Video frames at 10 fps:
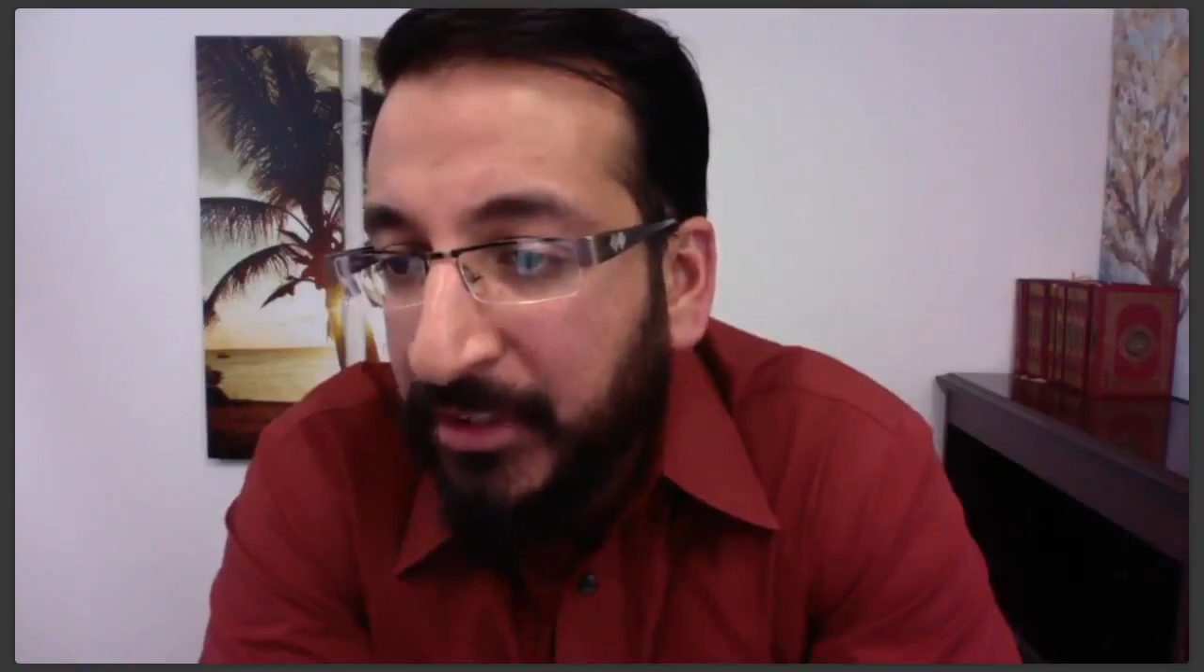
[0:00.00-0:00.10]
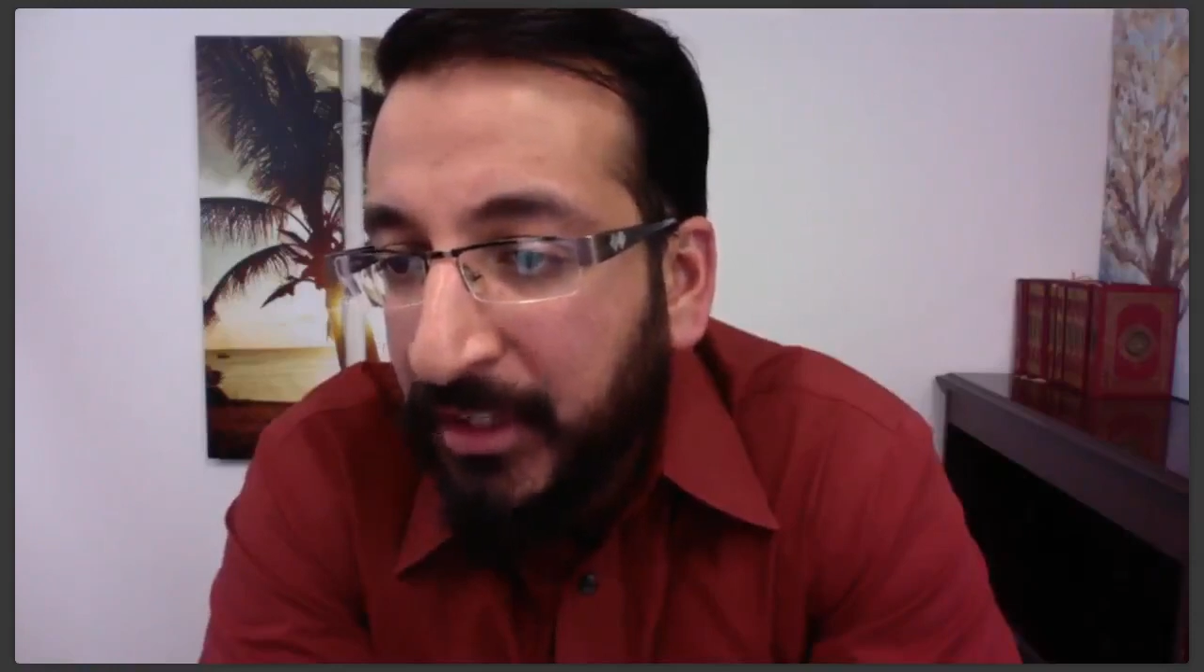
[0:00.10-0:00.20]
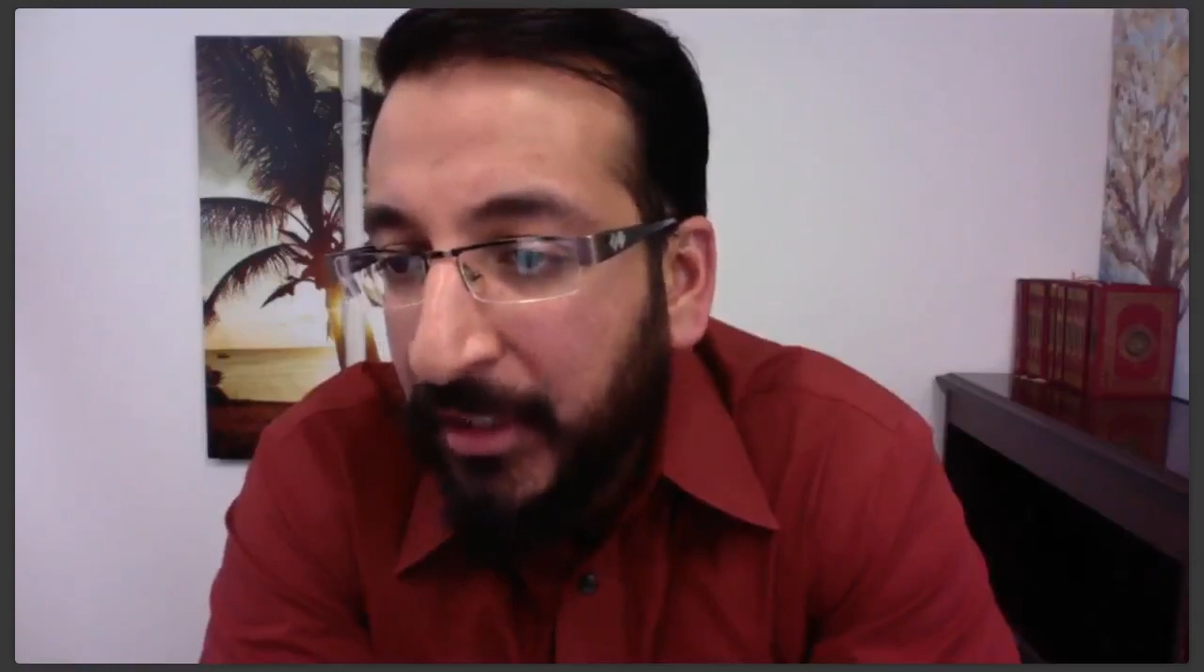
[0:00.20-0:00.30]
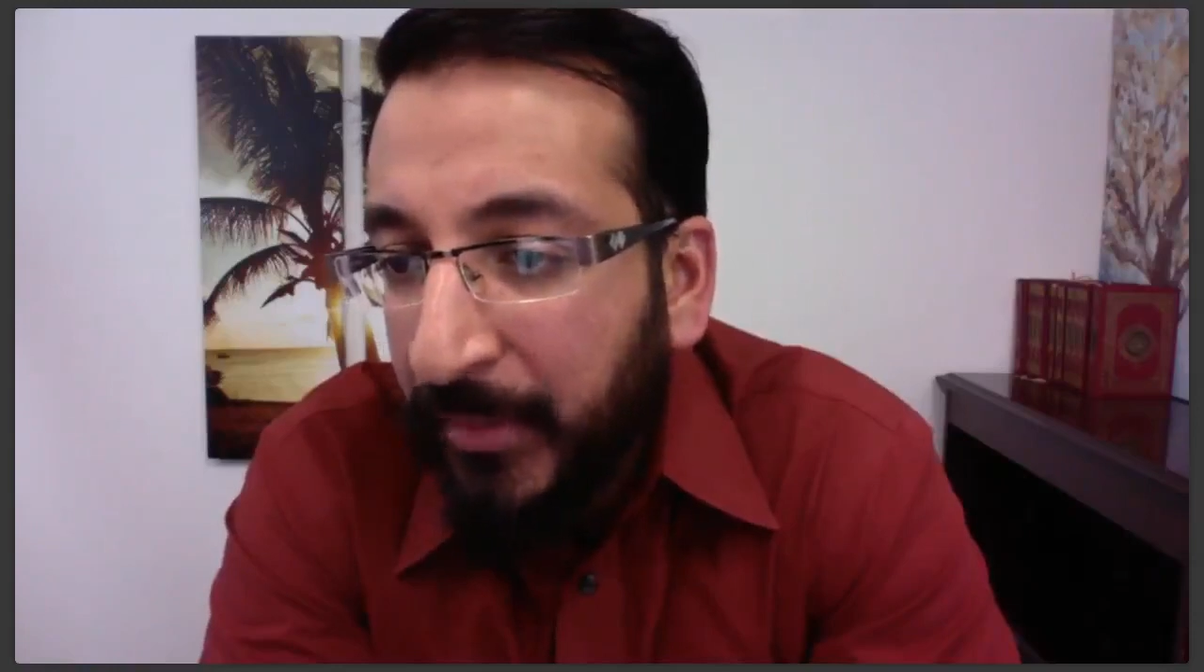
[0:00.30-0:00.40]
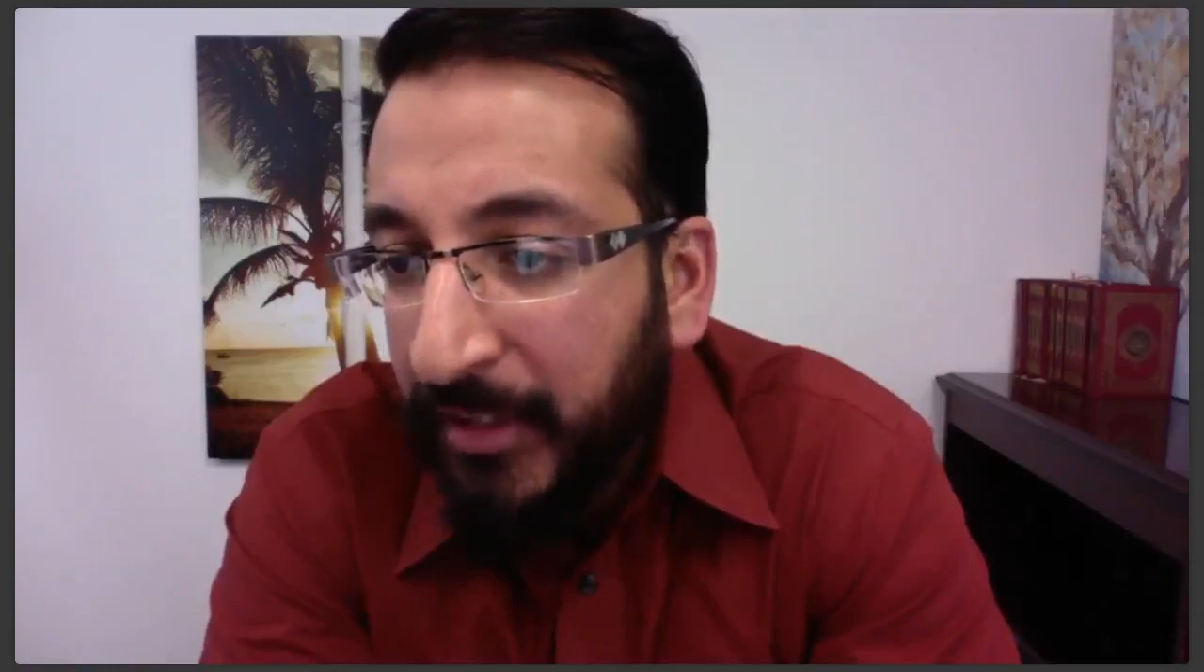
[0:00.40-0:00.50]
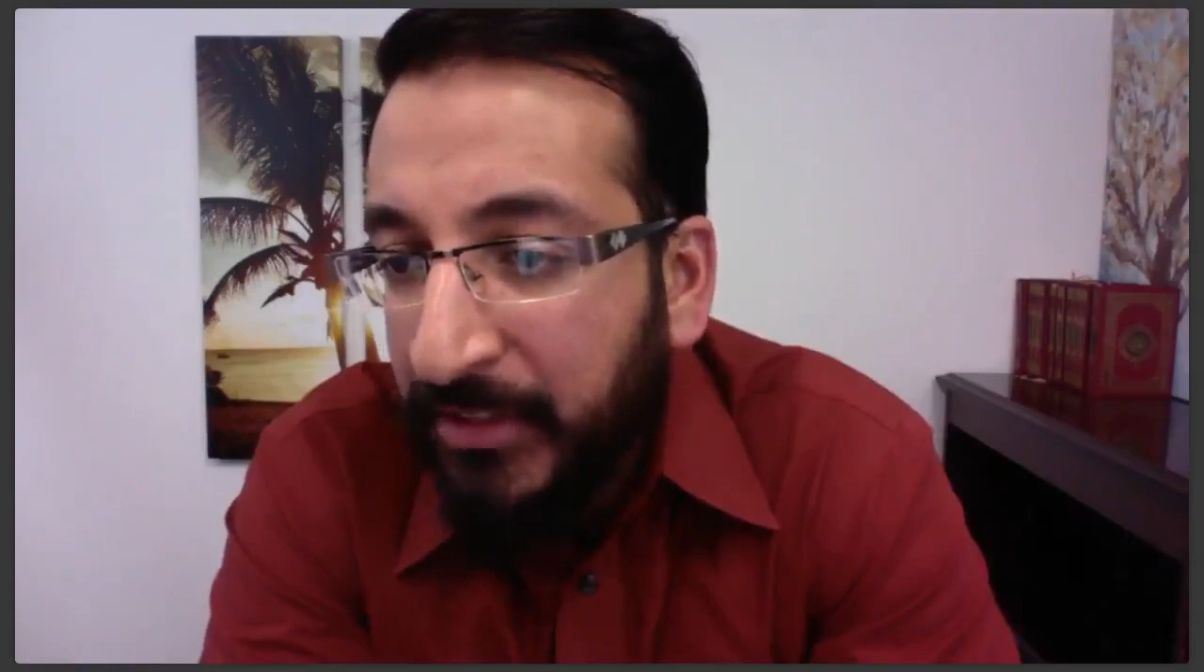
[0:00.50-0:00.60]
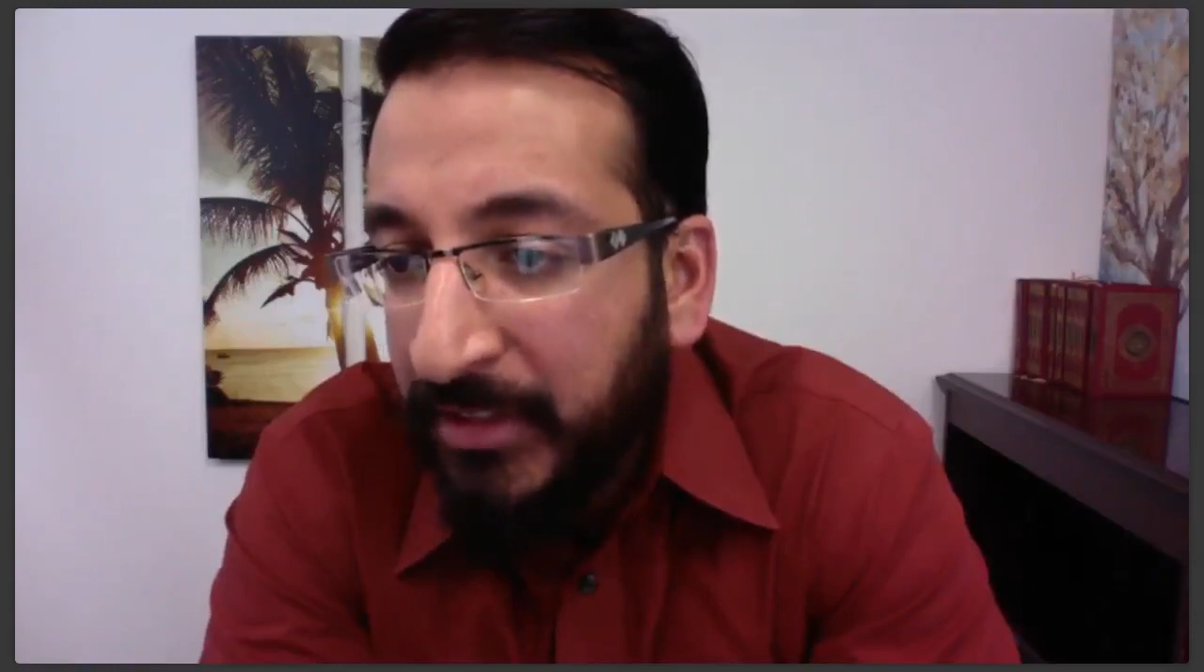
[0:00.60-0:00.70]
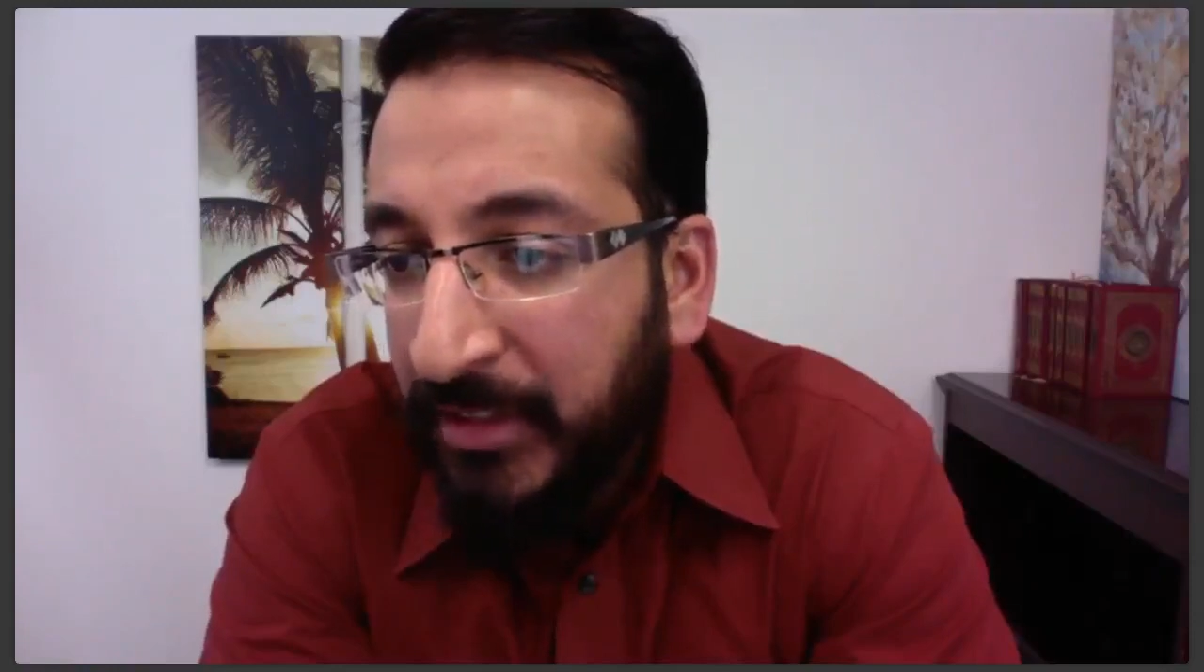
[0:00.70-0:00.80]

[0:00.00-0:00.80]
get medicine